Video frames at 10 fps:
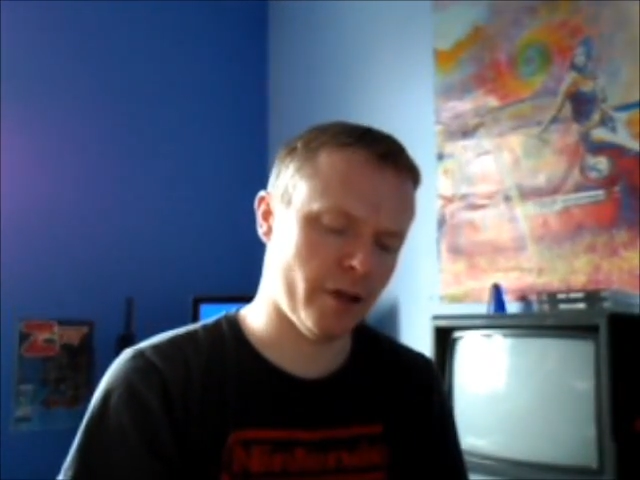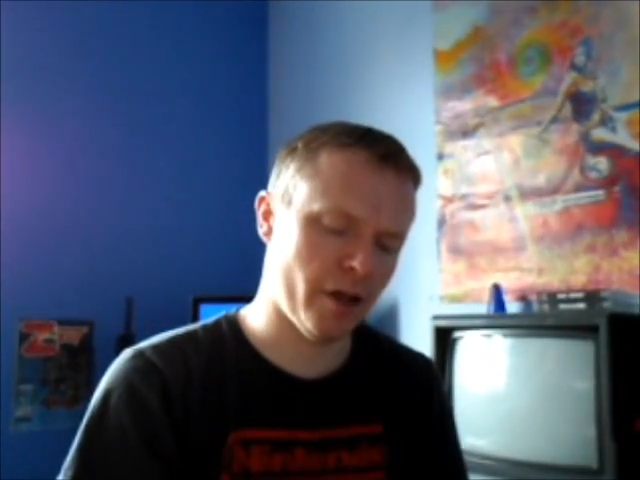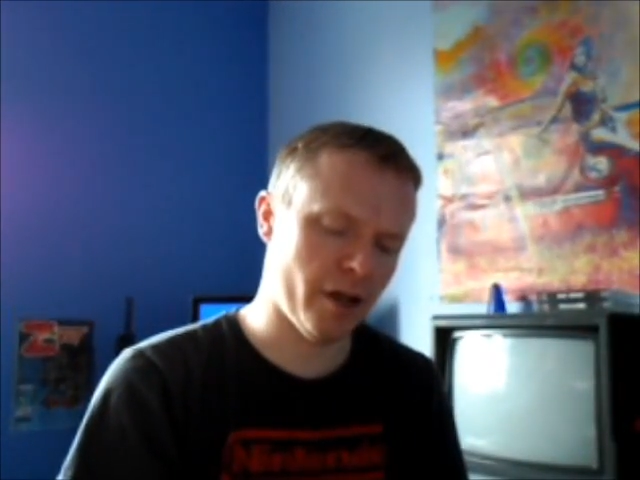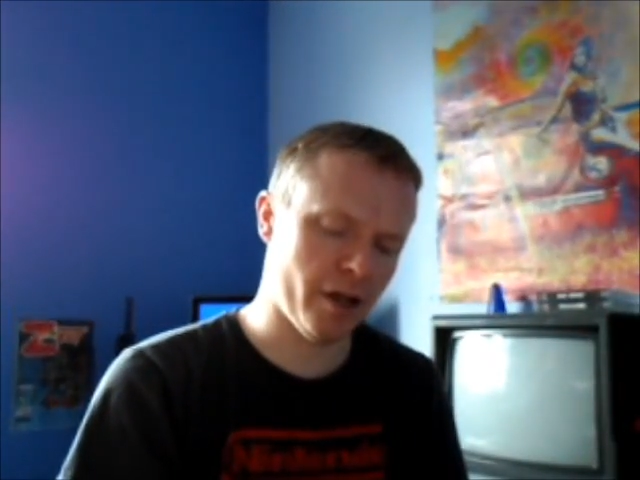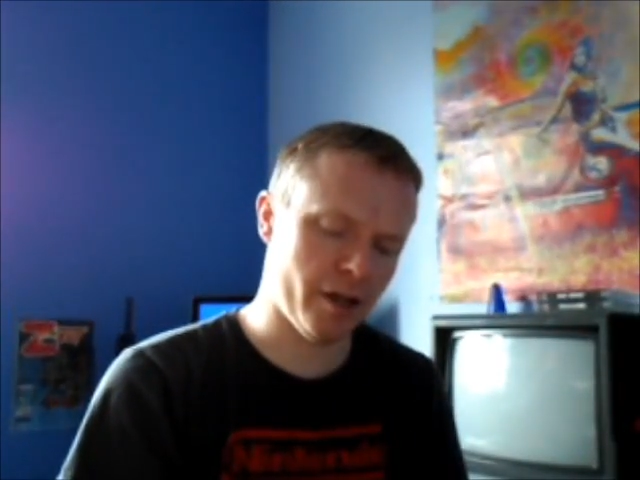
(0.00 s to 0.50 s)

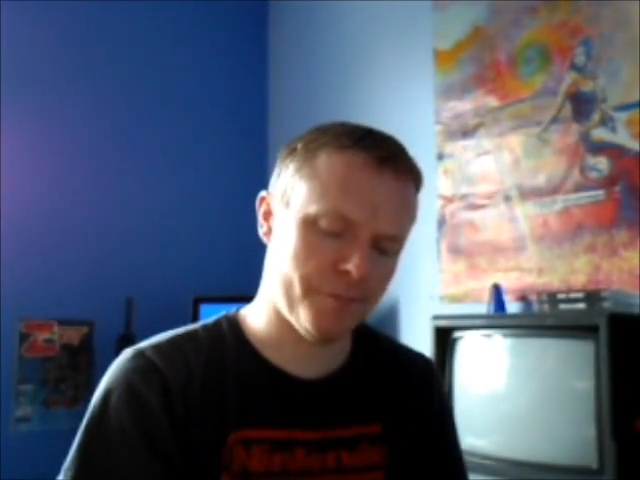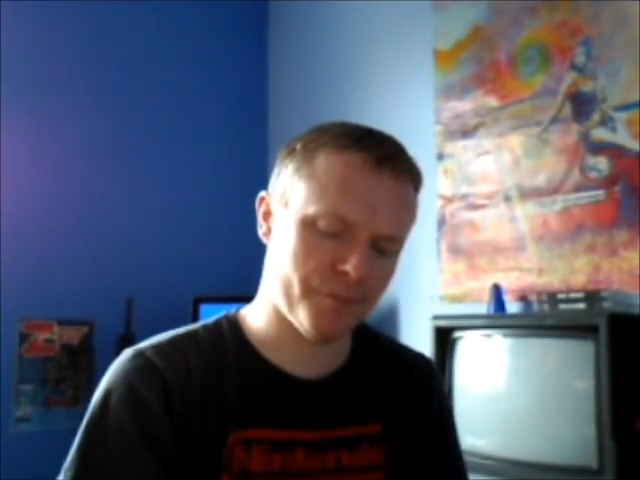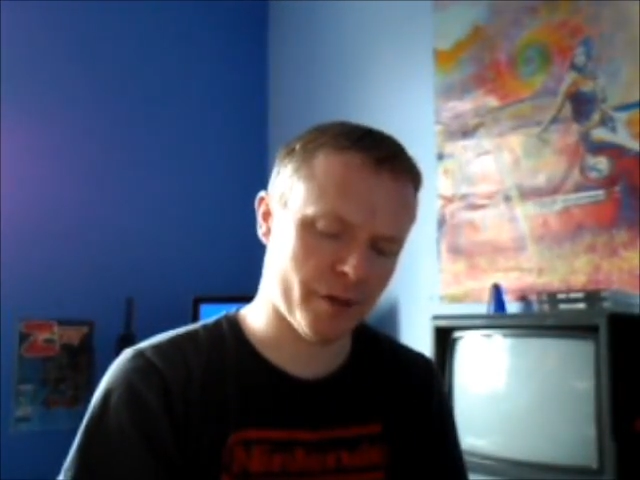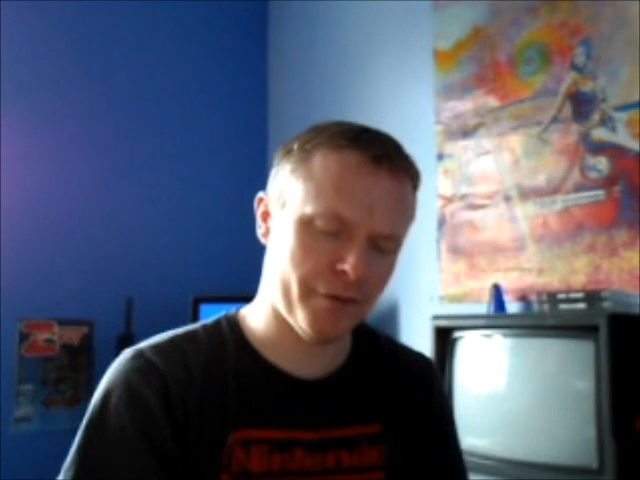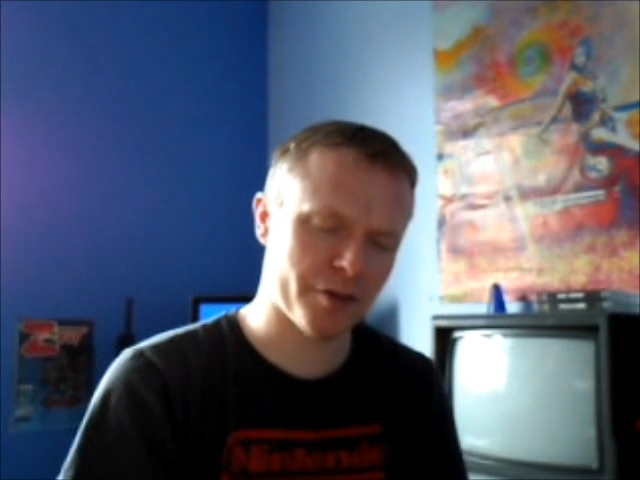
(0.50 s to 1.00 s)

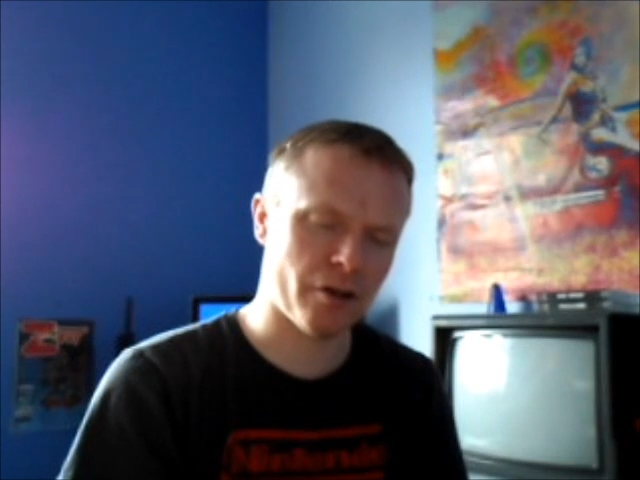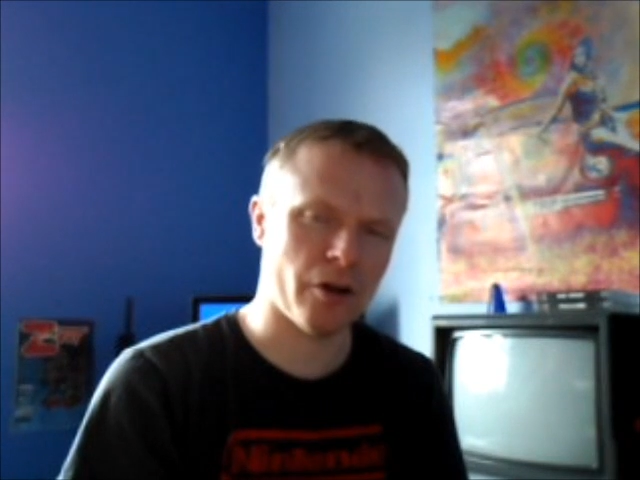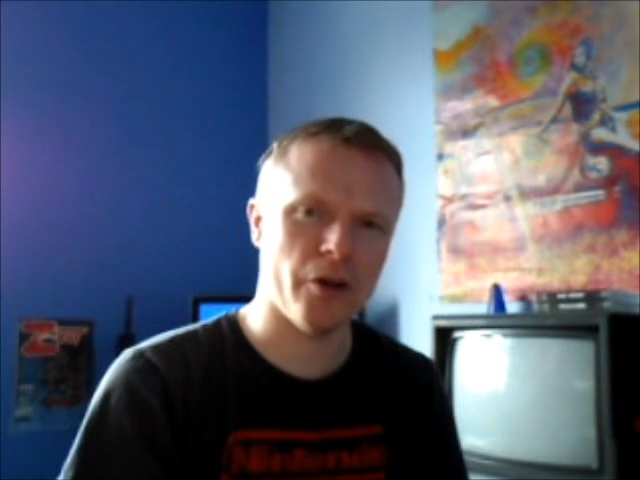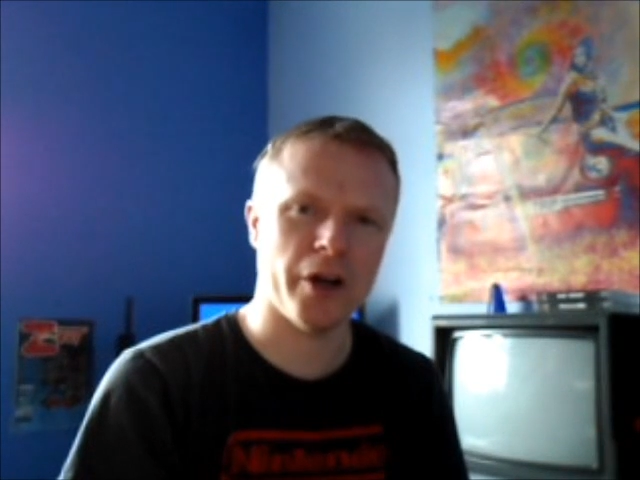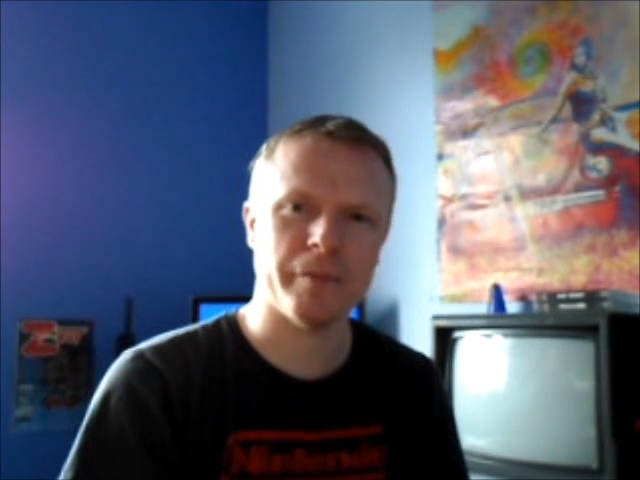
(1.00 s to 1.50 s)
I think it's
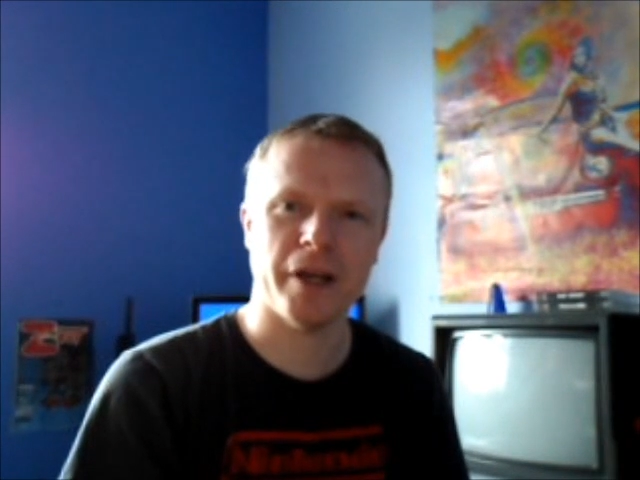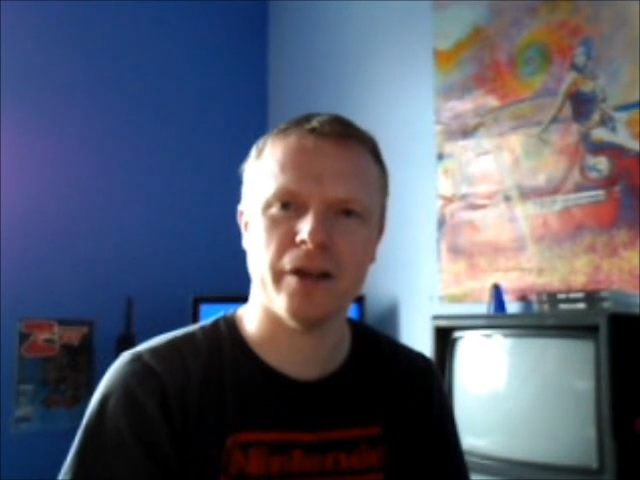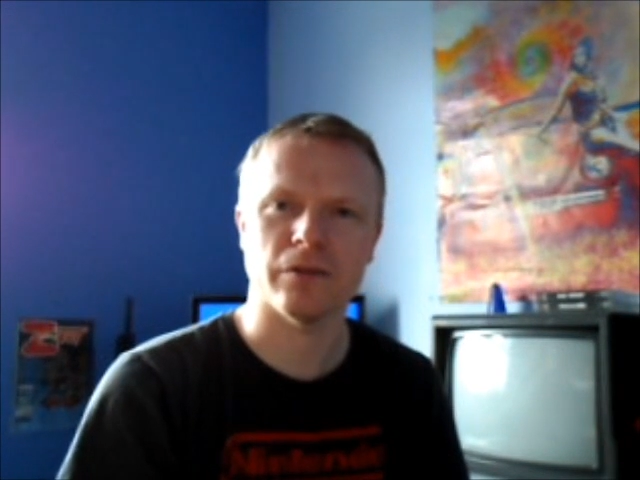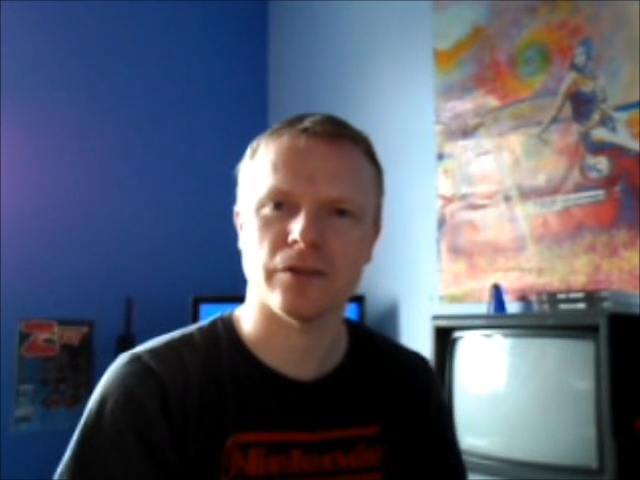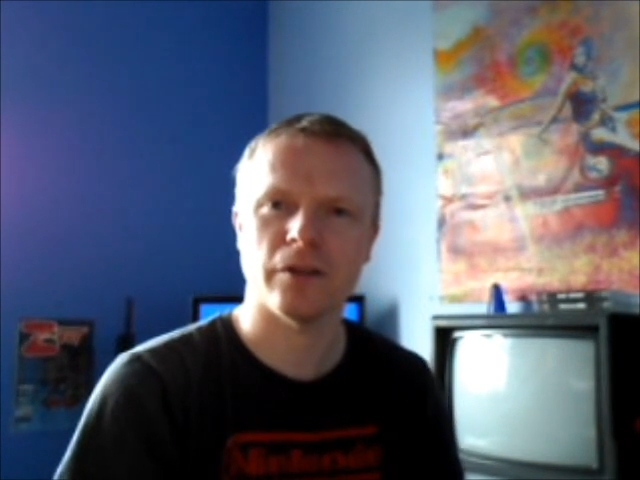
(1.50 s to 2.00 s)
like
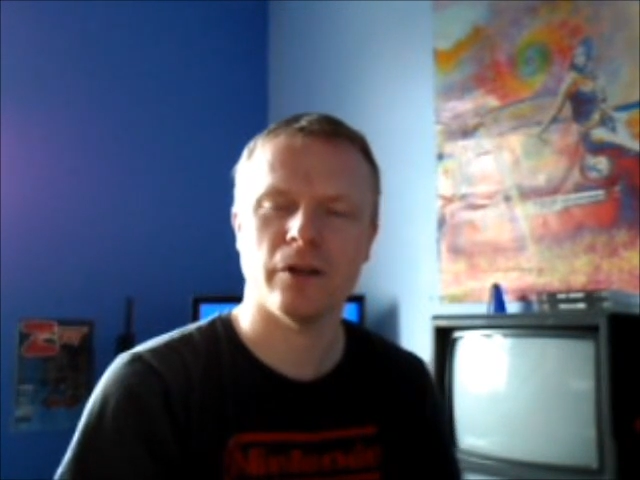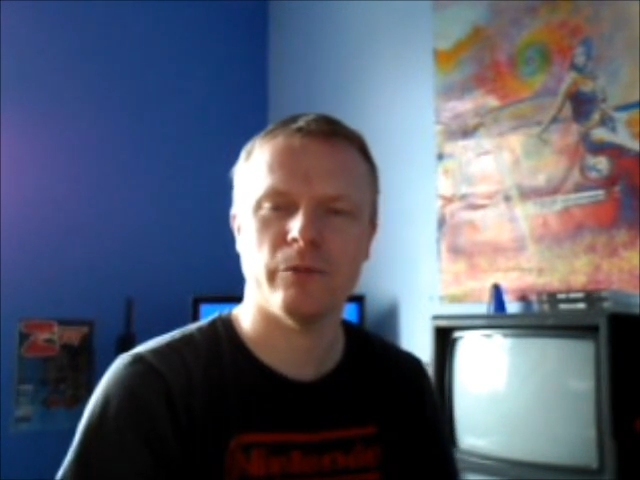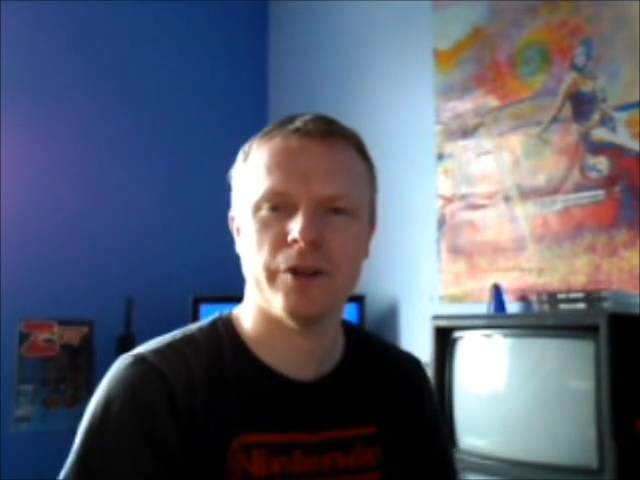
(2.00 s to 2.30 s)
£9,